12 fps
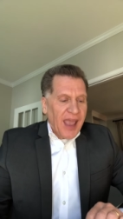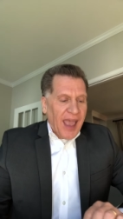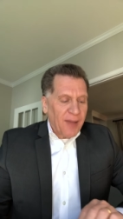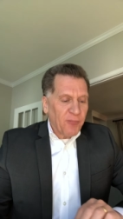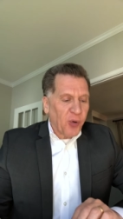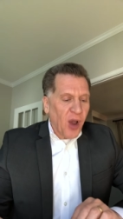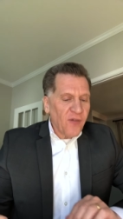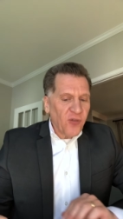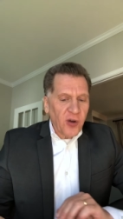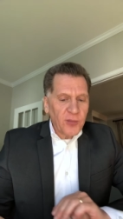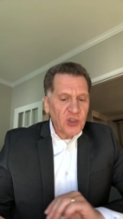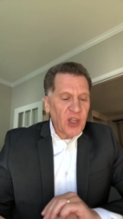and
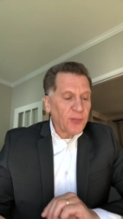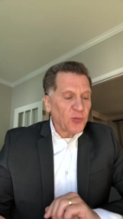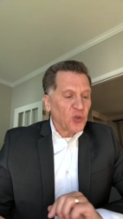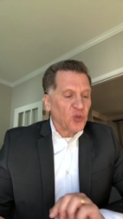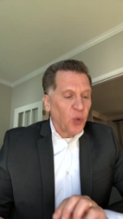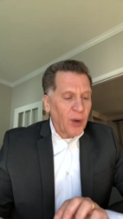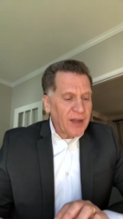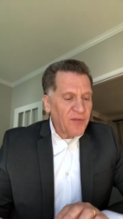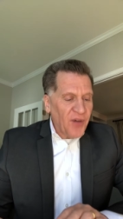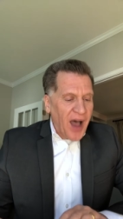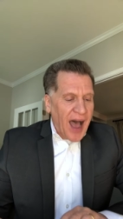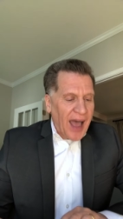Proverbs chapter
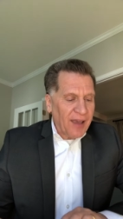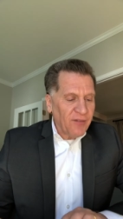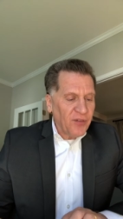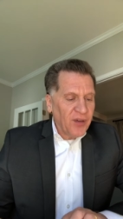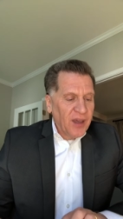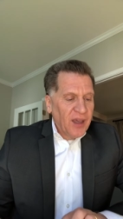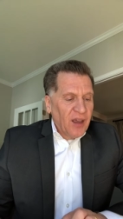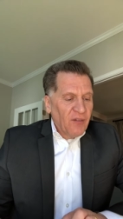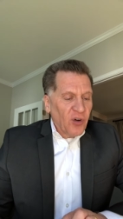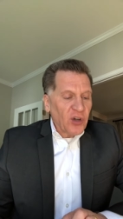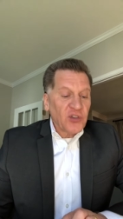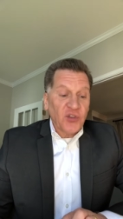25,
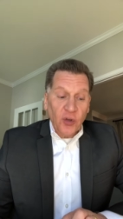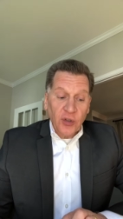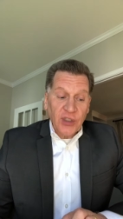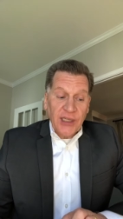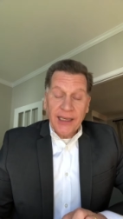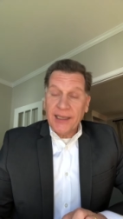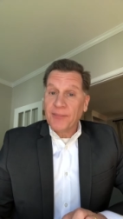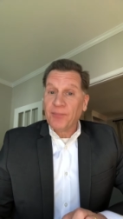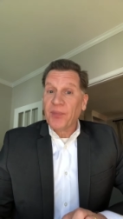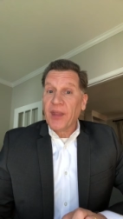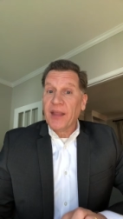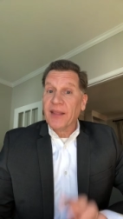verse
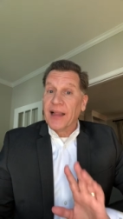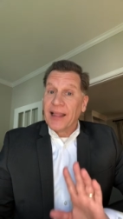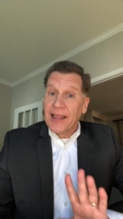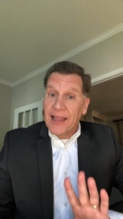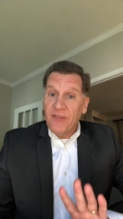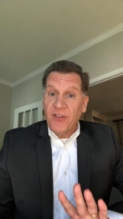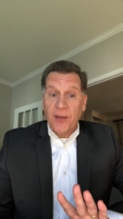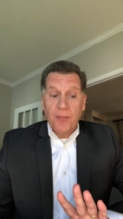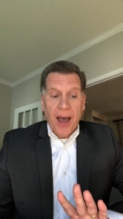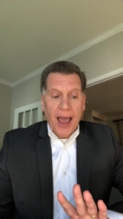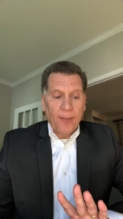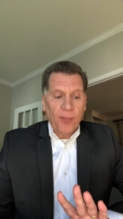13 in the Living
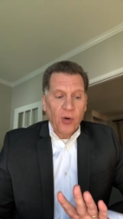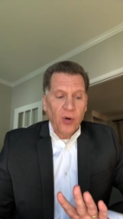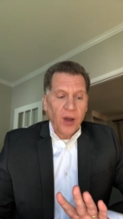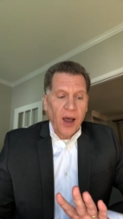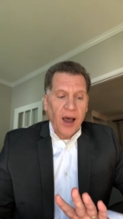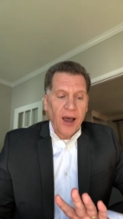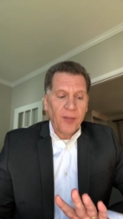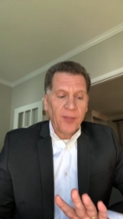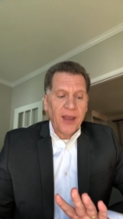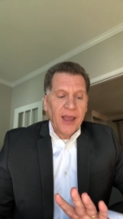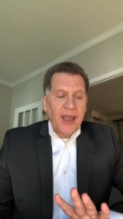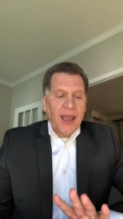Bible.
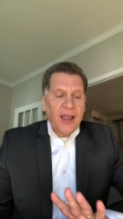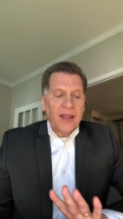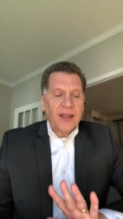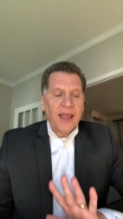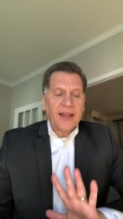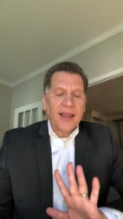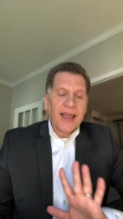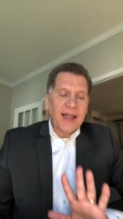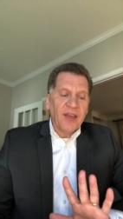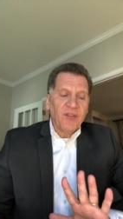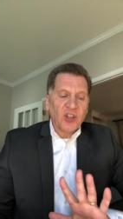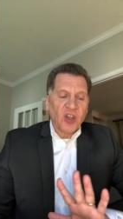Um, in, in, the
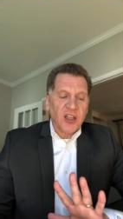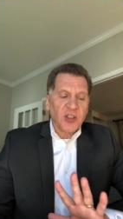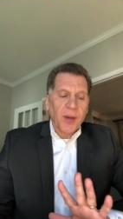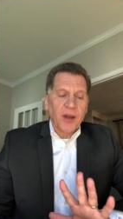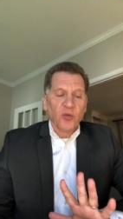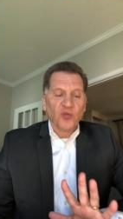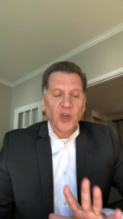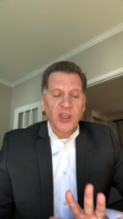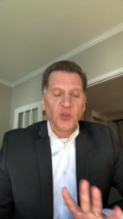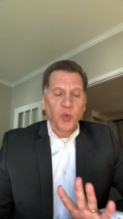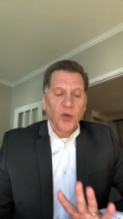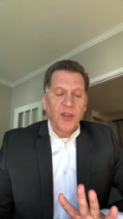NIV, it talks about a
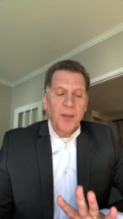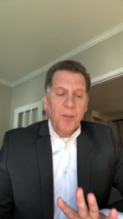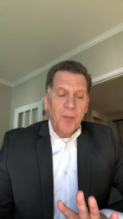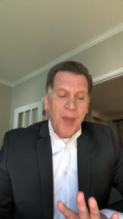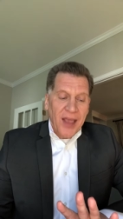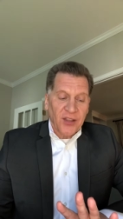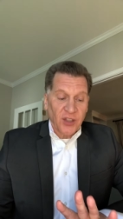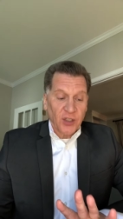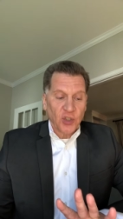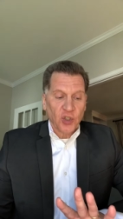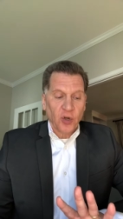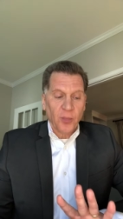trustworthy
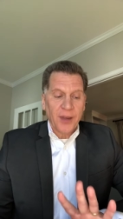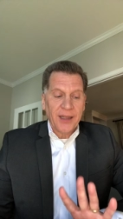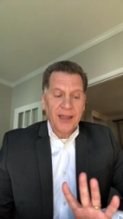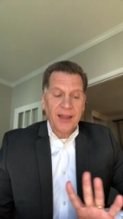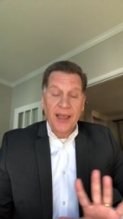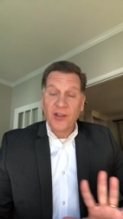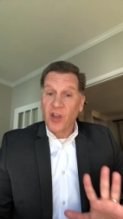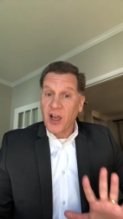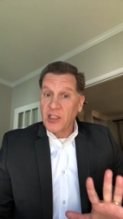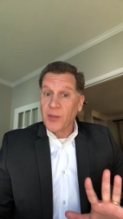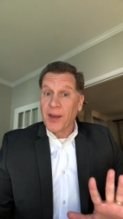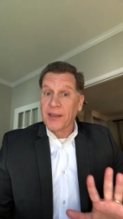messenger, but in, it
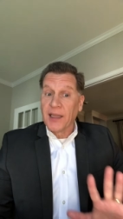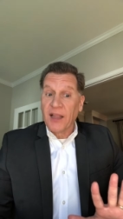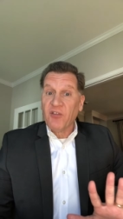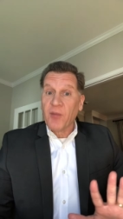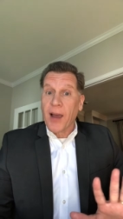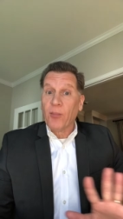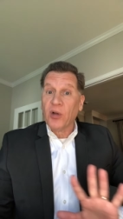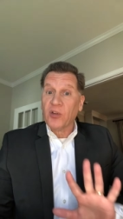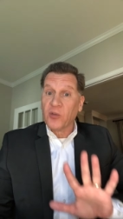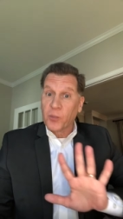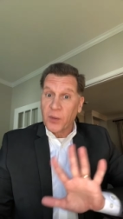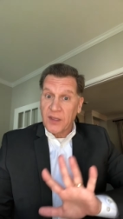talks about in the Living Bible, it
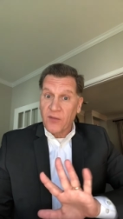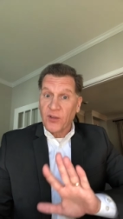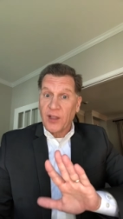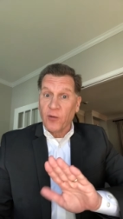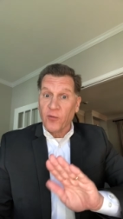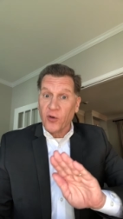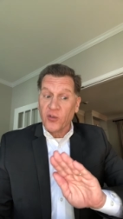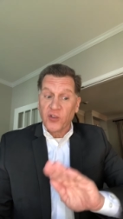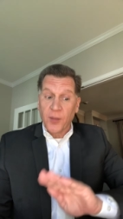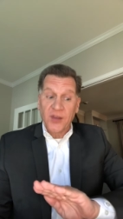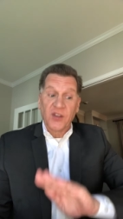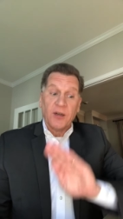specifically refers
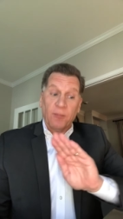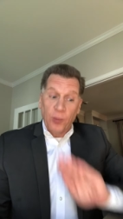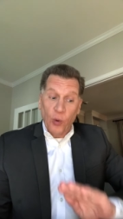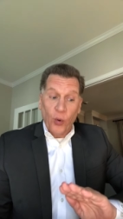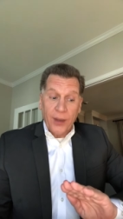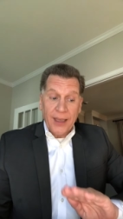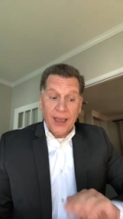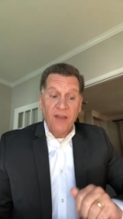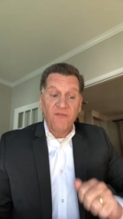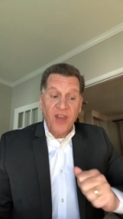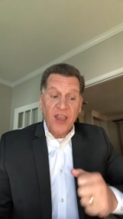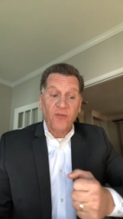to him as an employee, a
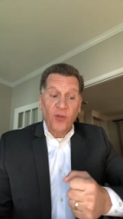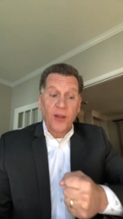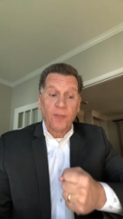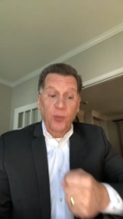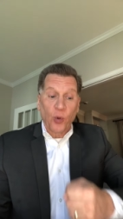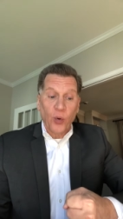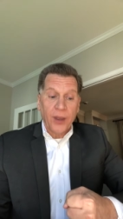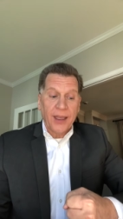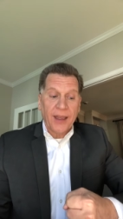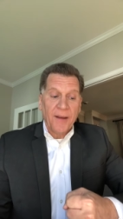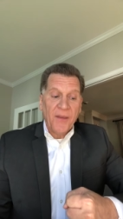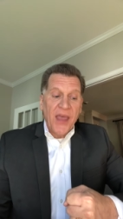faithful
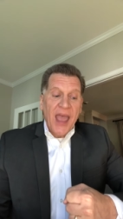employee,